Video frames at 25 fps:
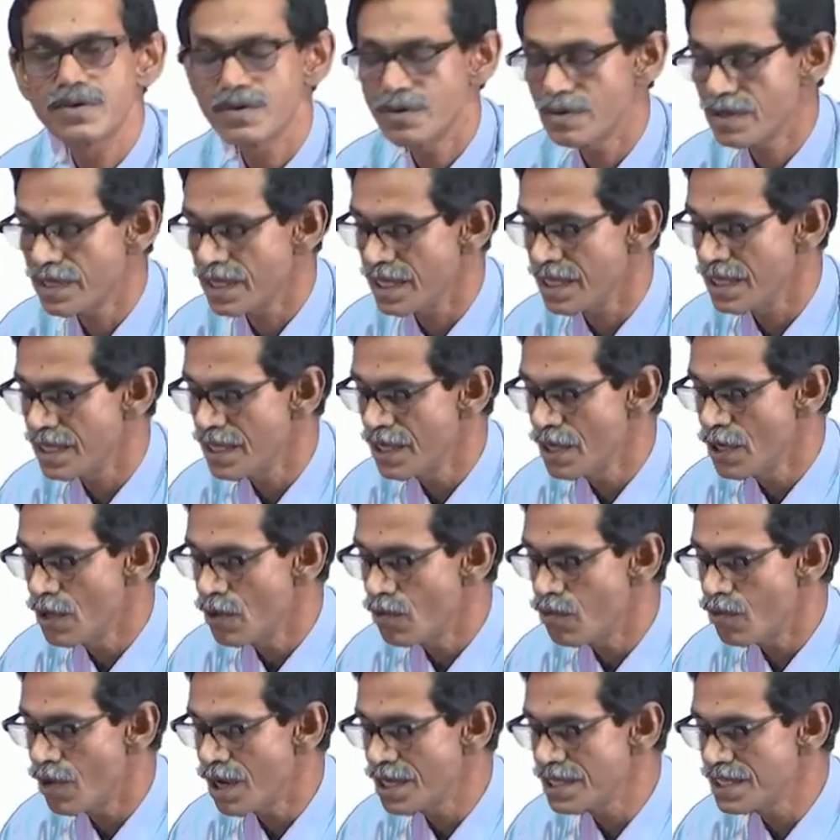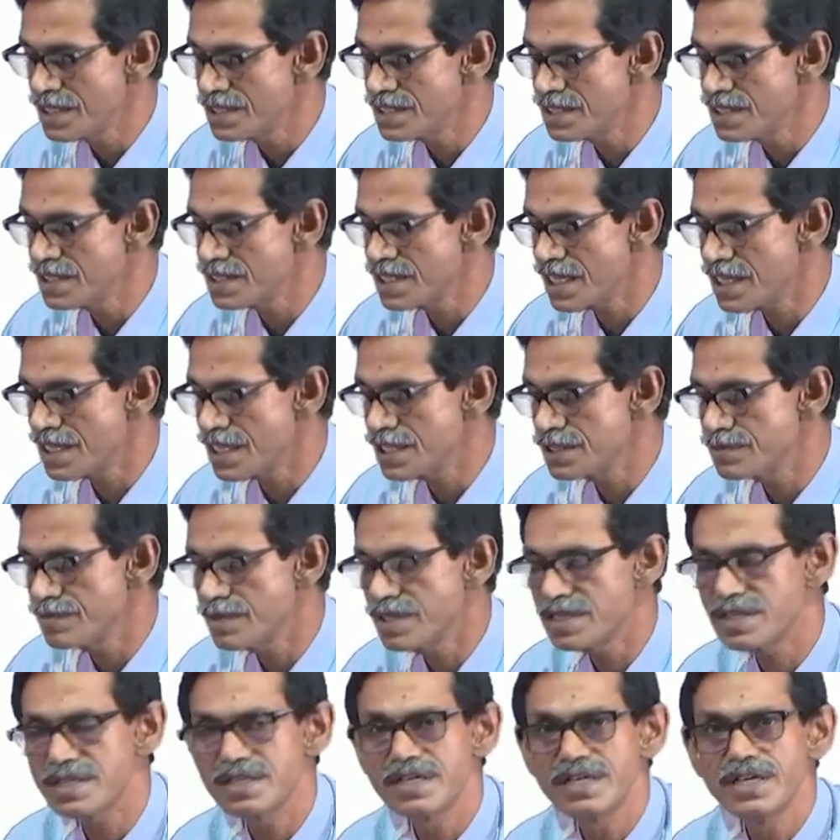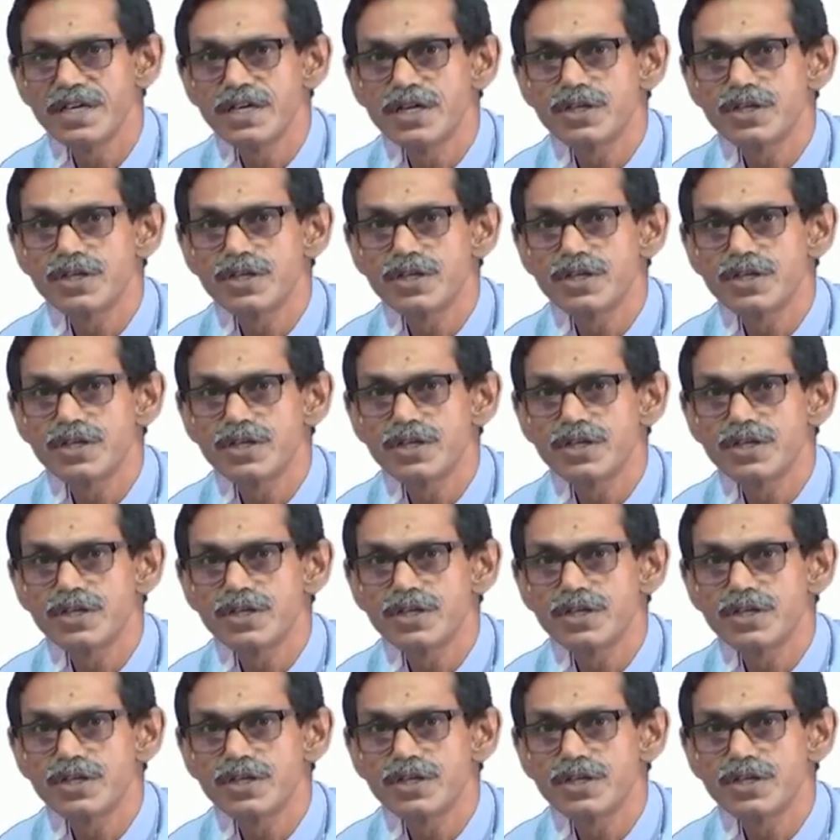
Okay. What is this attachment?